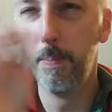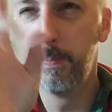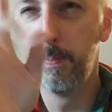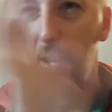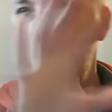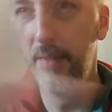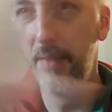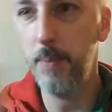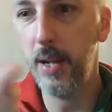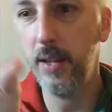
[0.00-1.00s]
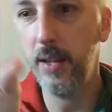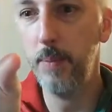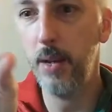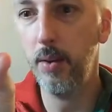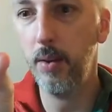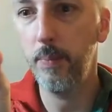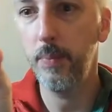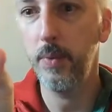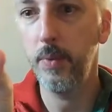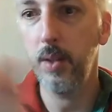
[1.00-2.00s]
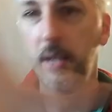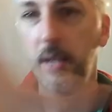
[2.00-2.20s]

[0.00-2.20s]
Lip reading: but I'd have to make it middle. Like